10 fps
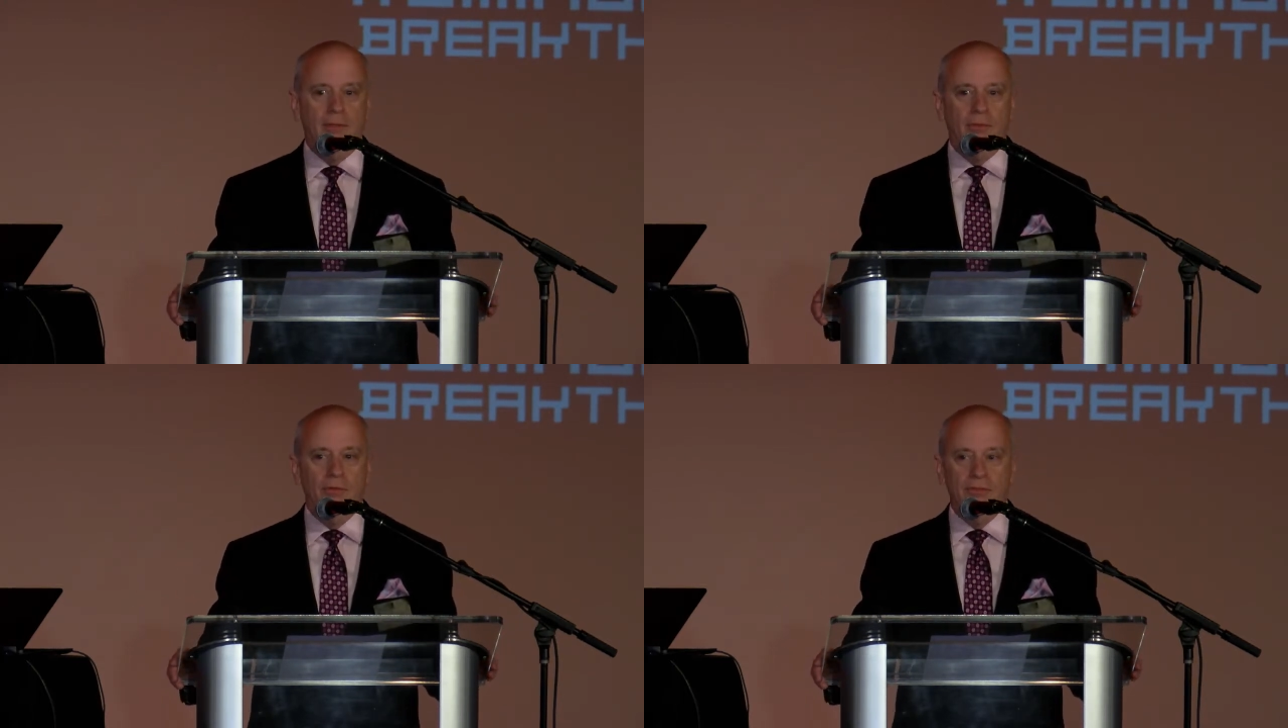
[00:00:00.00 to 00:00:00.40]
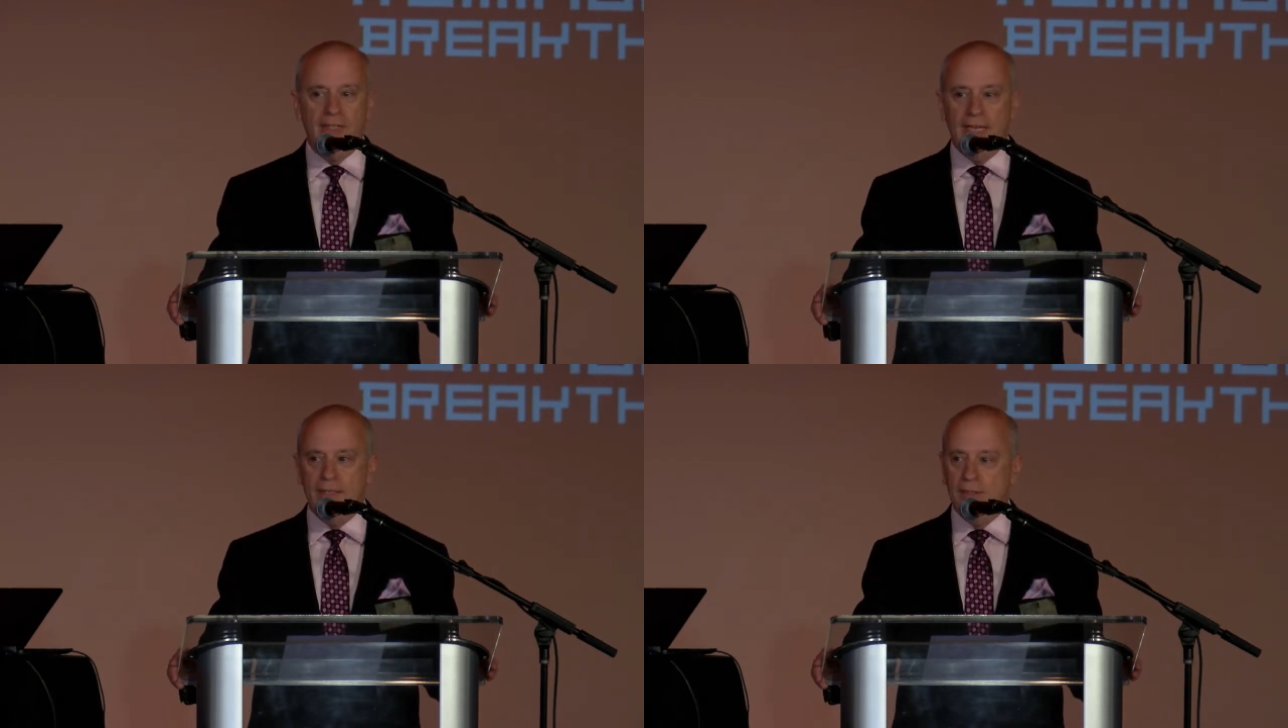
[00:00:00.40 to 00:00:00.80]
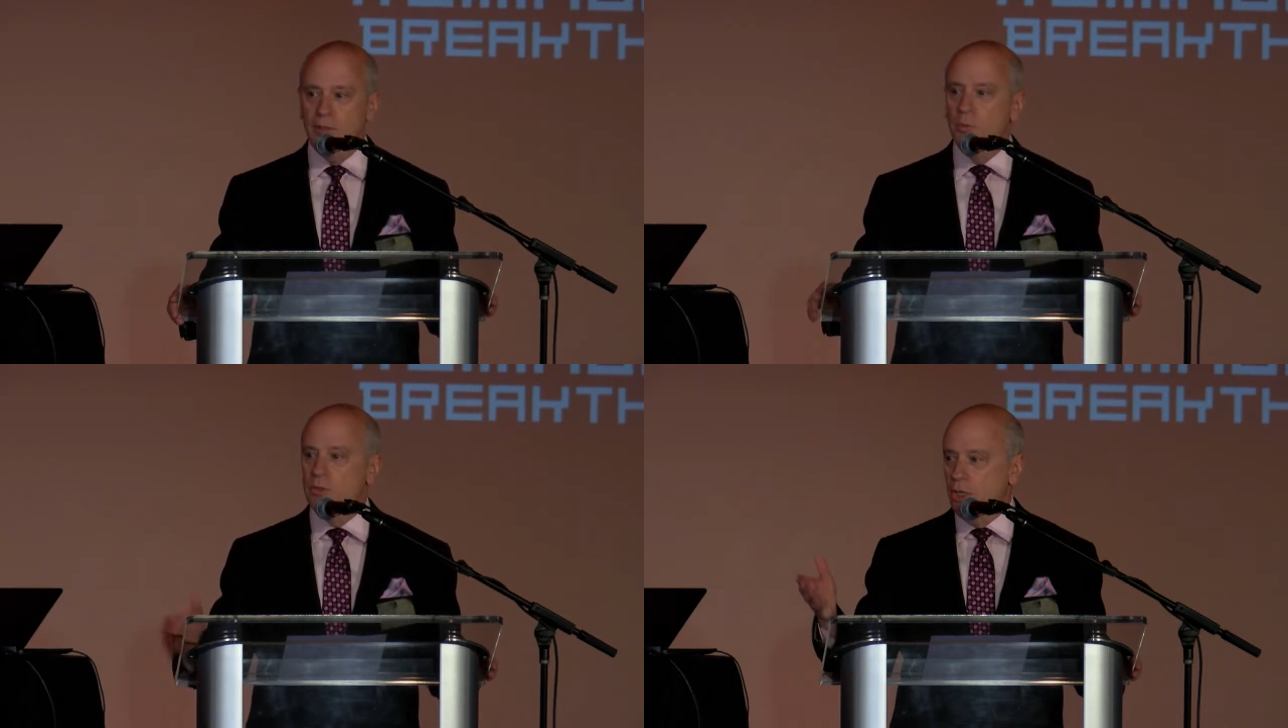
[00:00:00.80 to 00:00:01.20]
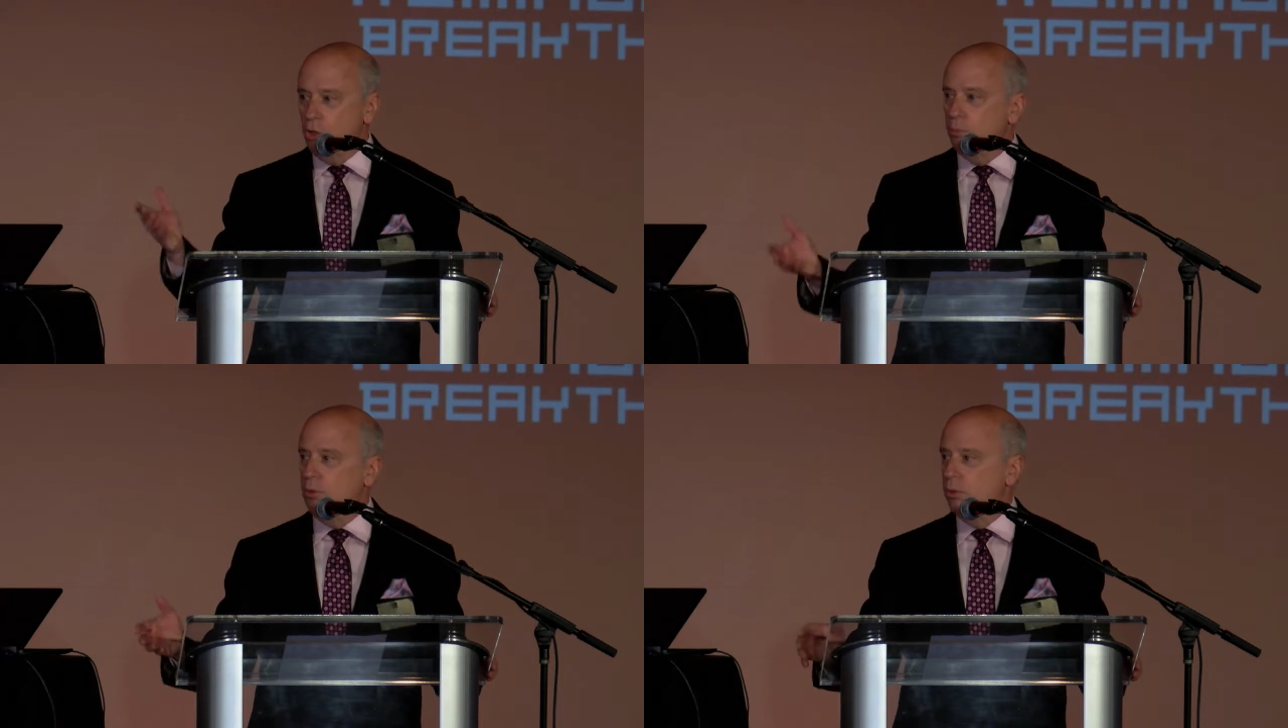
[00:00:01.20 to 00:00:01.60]
Thursday night dinner, which I
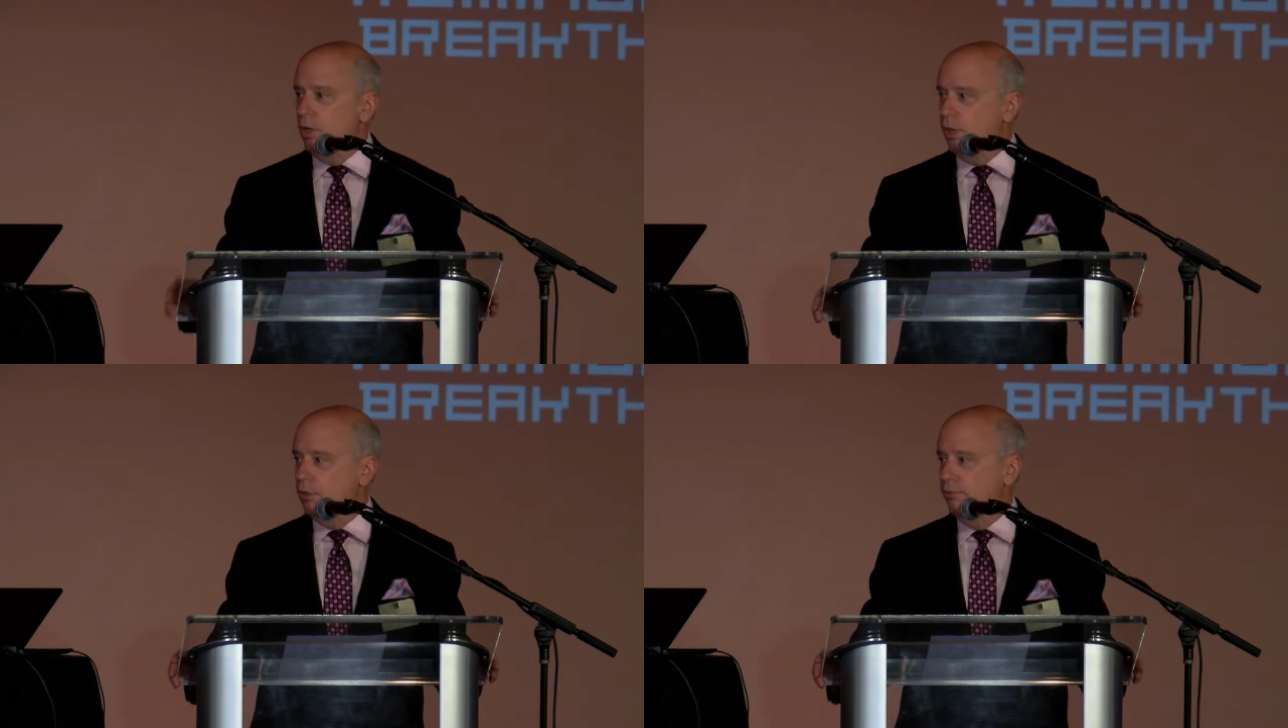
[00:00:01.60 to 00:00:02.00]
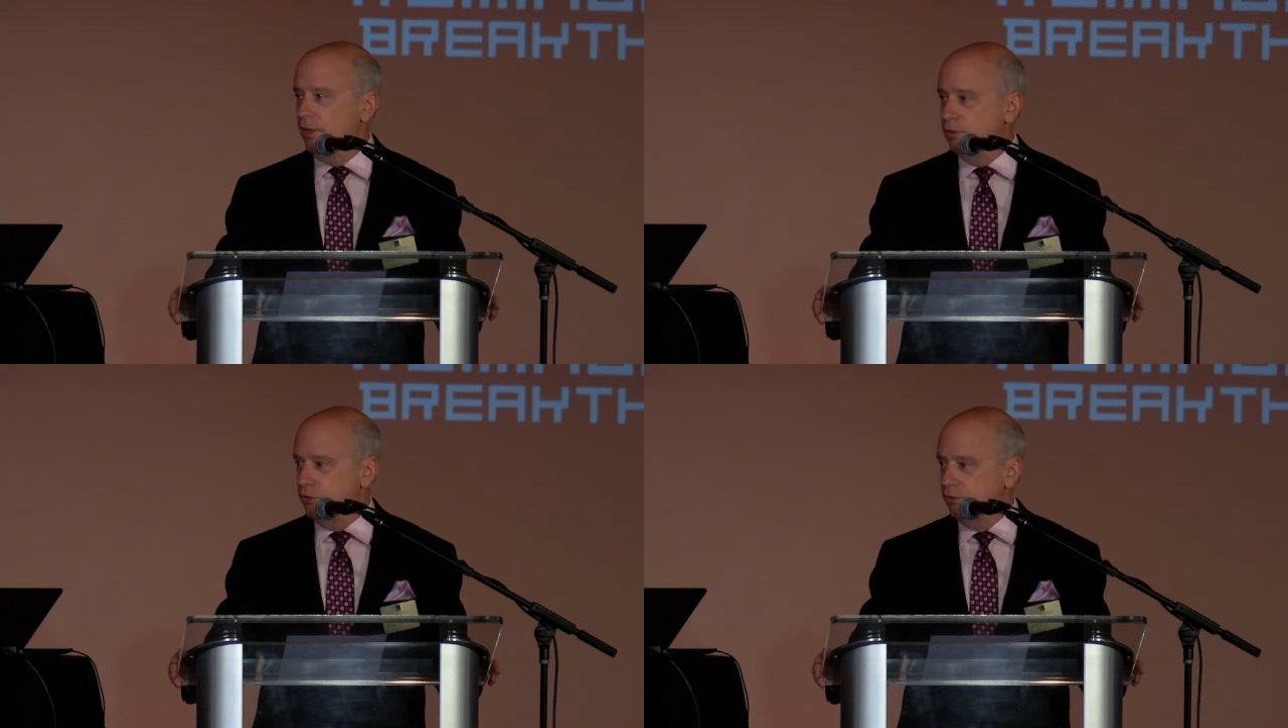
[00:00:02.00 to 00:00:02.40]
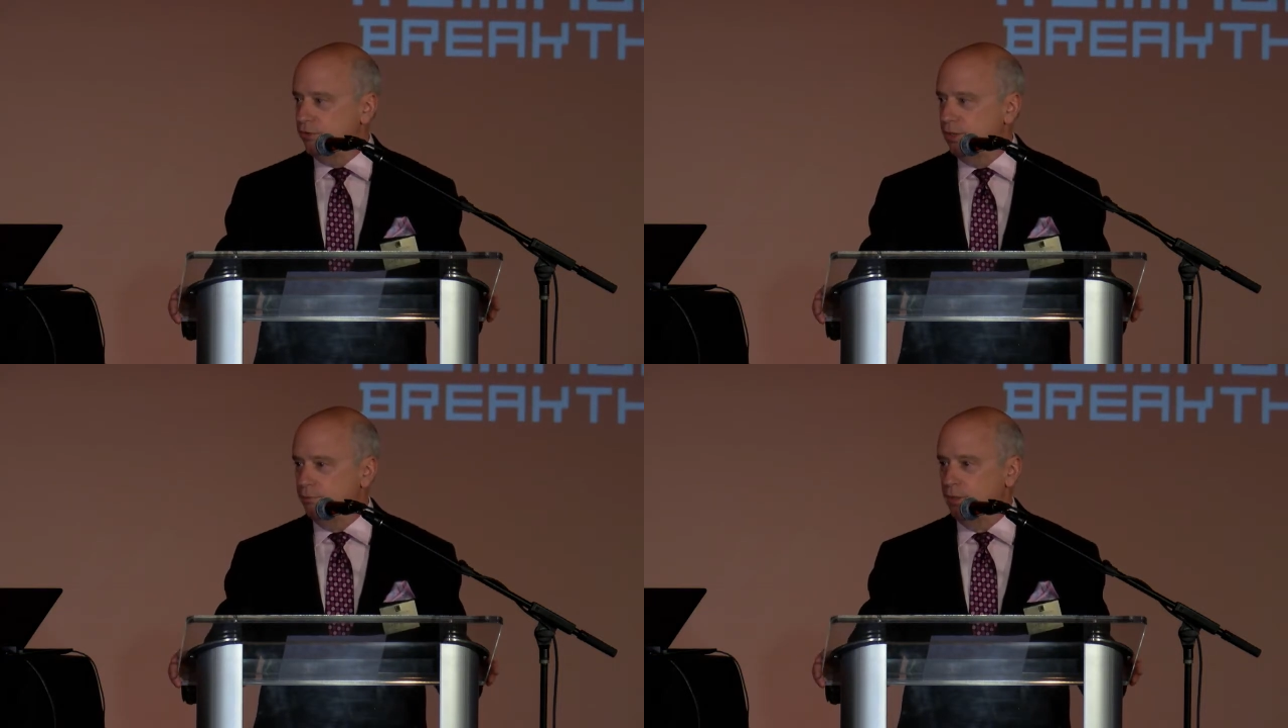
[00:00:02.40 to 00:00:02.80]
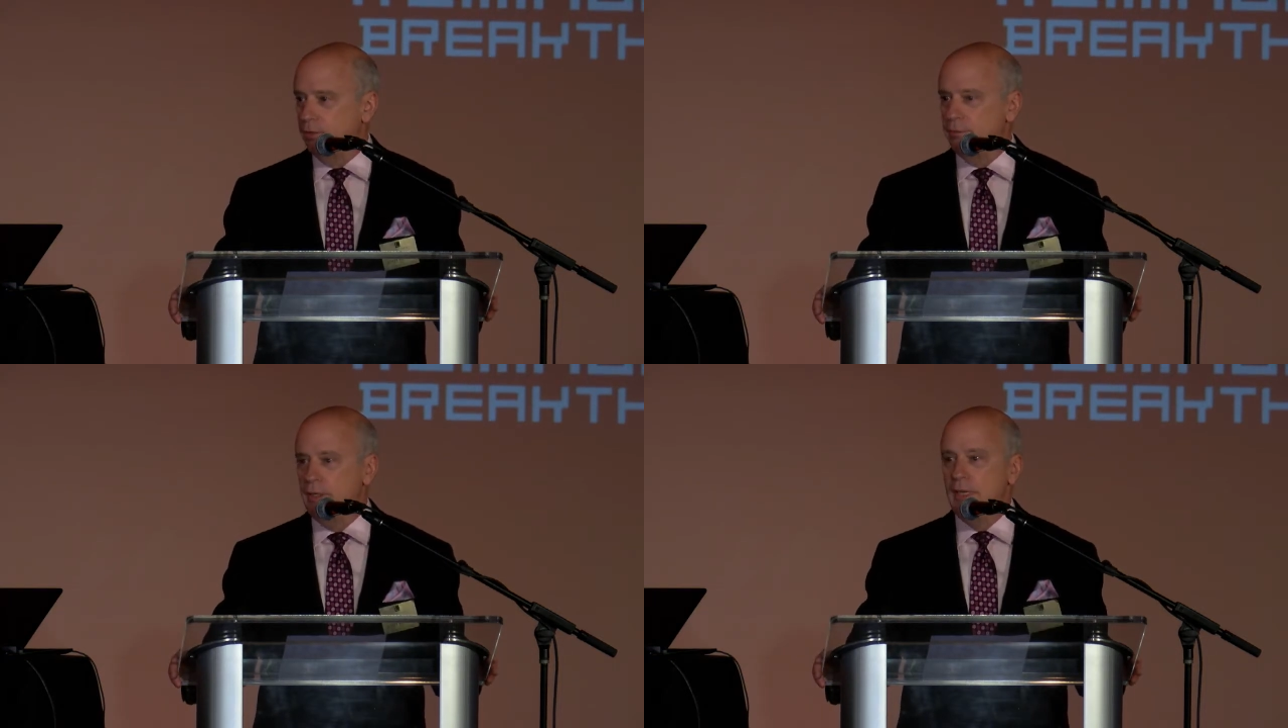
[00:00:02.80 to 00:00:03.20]
hope you'll all avail yourself of.